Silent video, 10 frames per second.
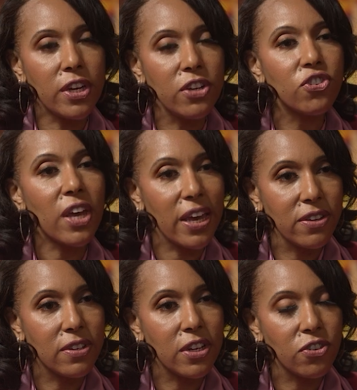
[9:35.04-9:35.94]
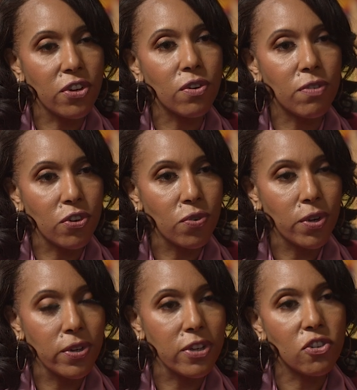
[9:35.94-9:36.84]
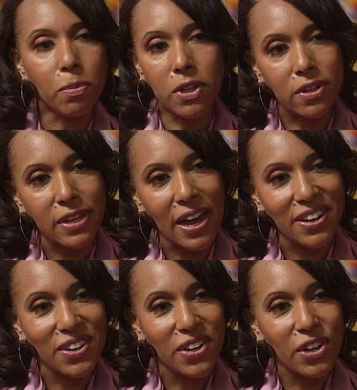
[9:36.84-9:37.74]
Each case and each individual needs to be looked at